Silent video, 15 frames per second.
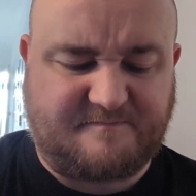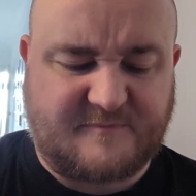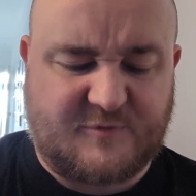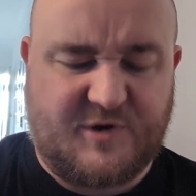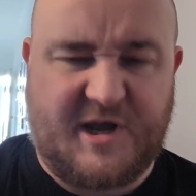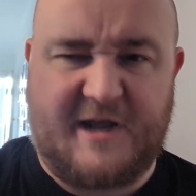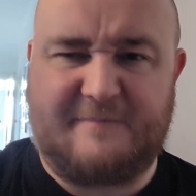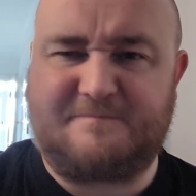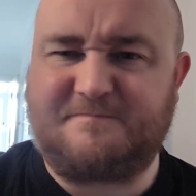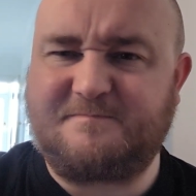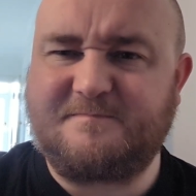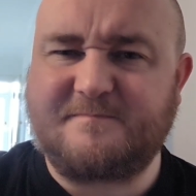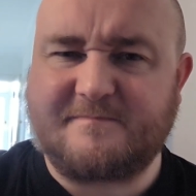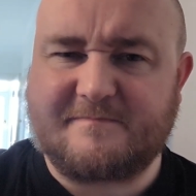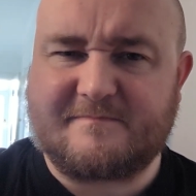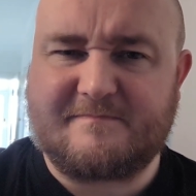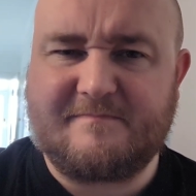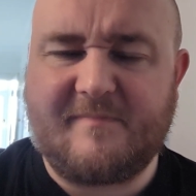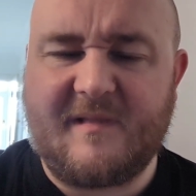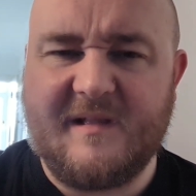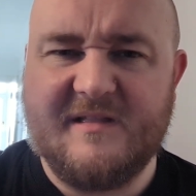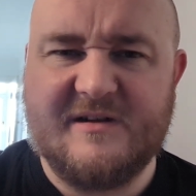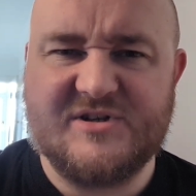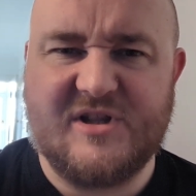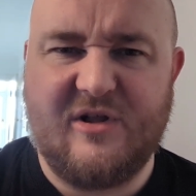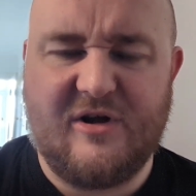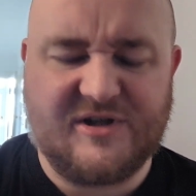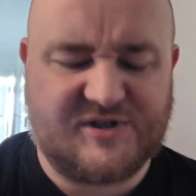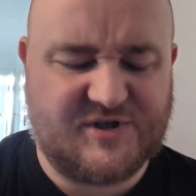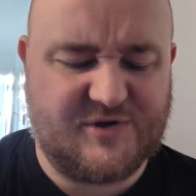Okay. There's a
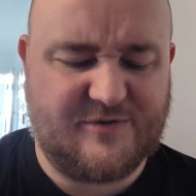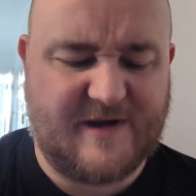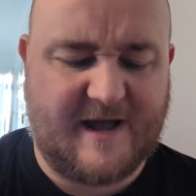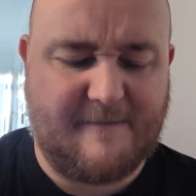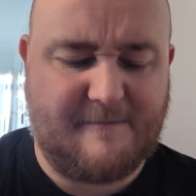lot to